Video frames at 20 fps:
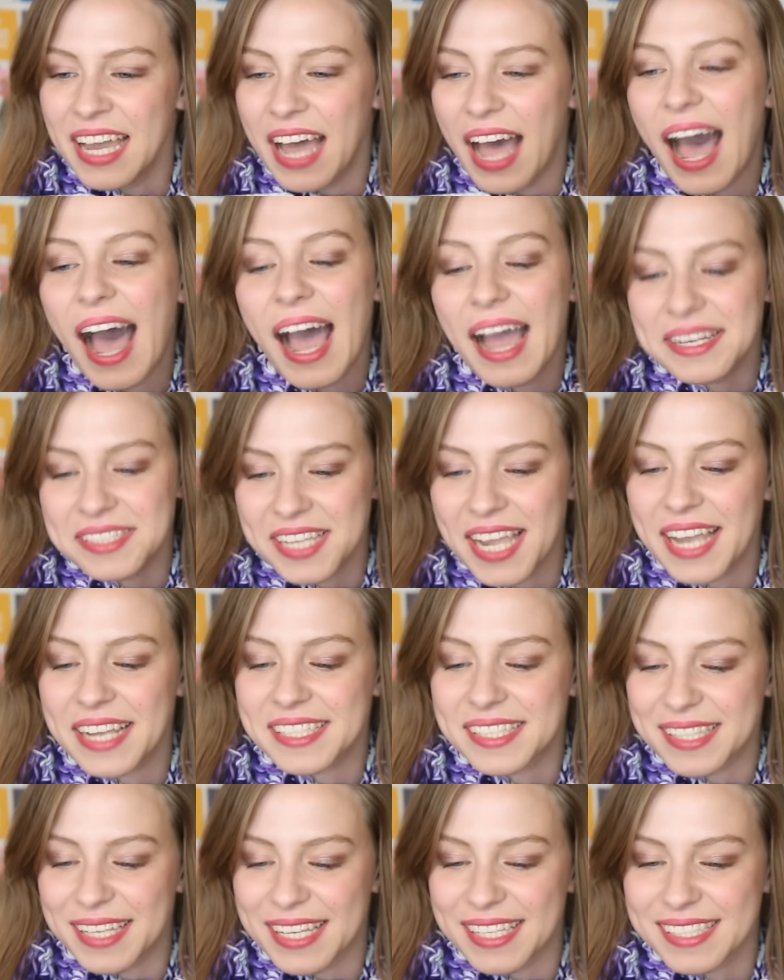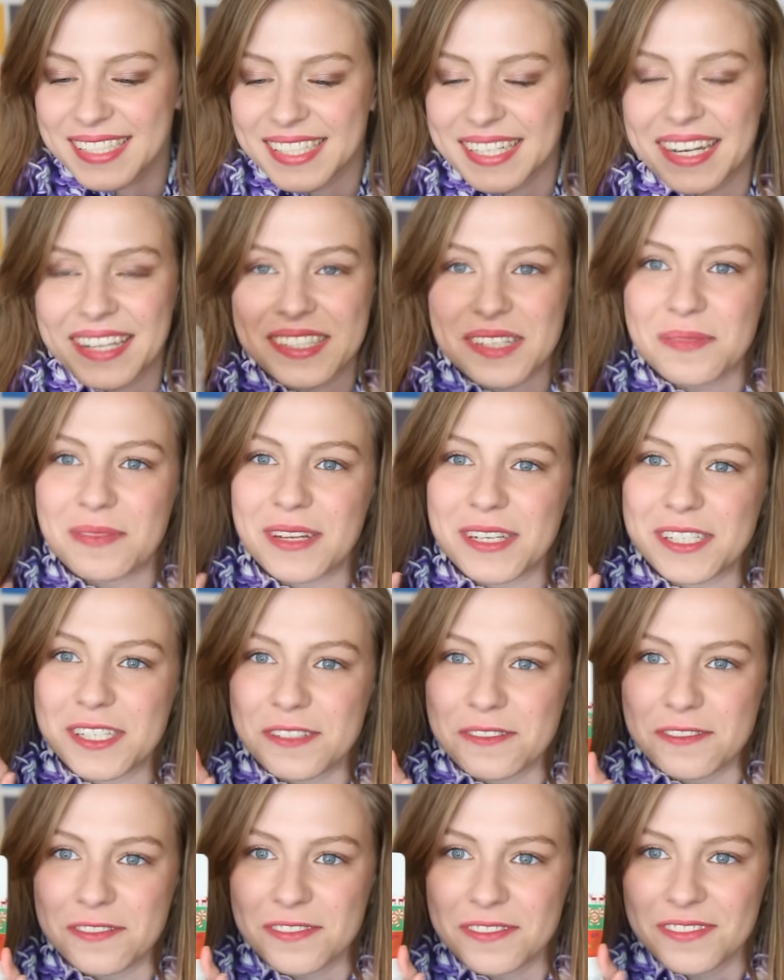Ah, Texas. And has a bunch
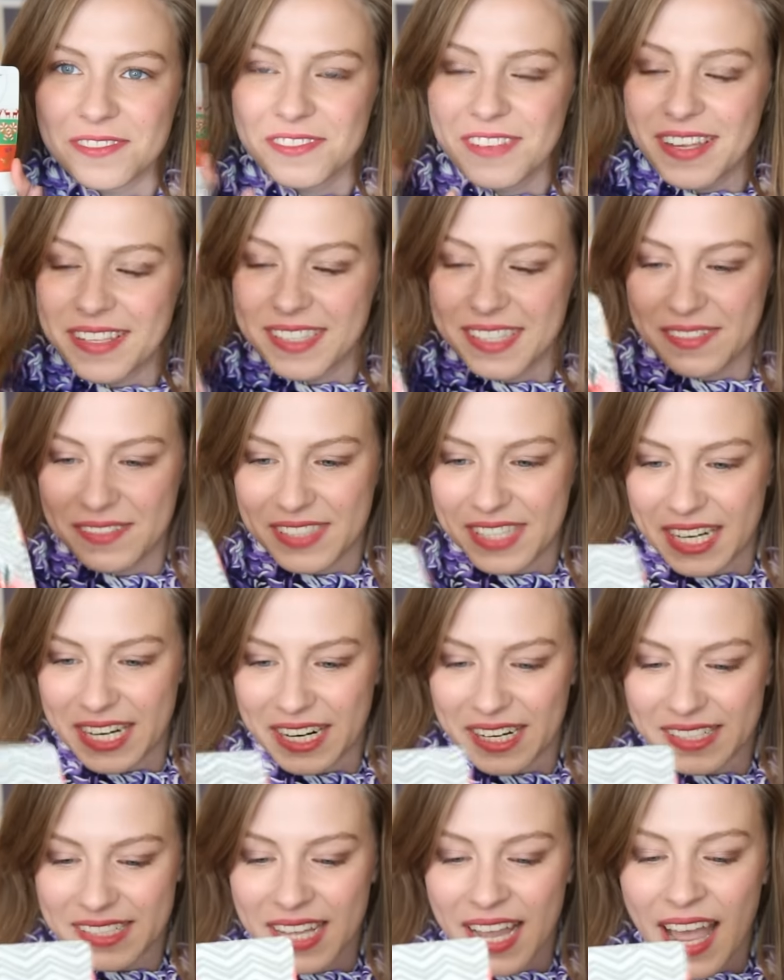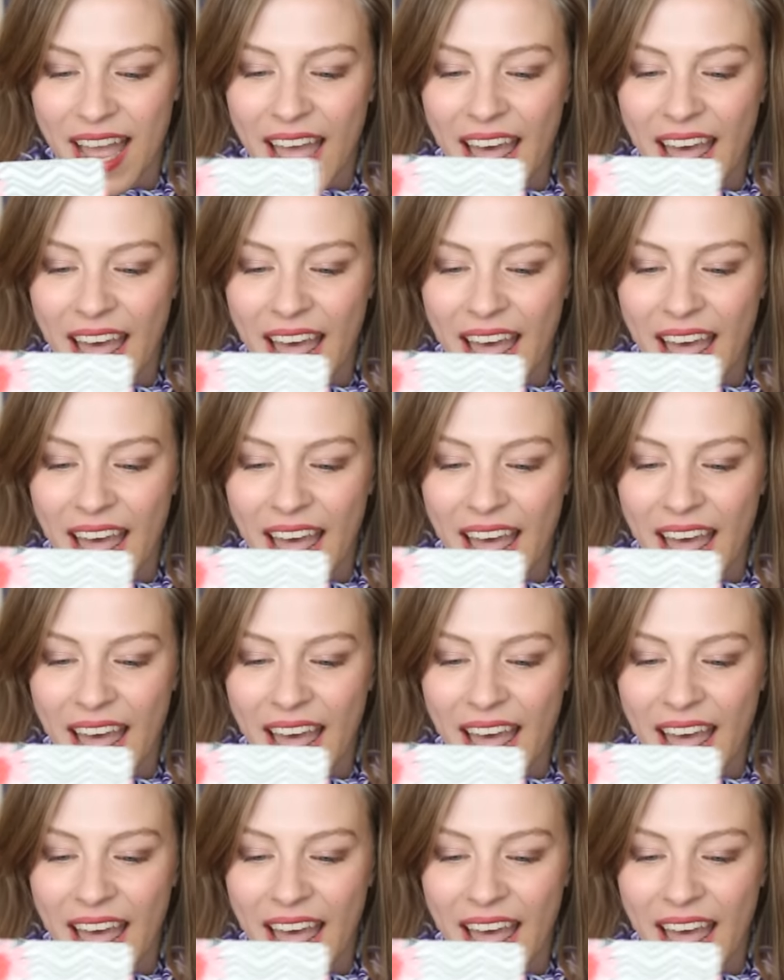of festive stickers.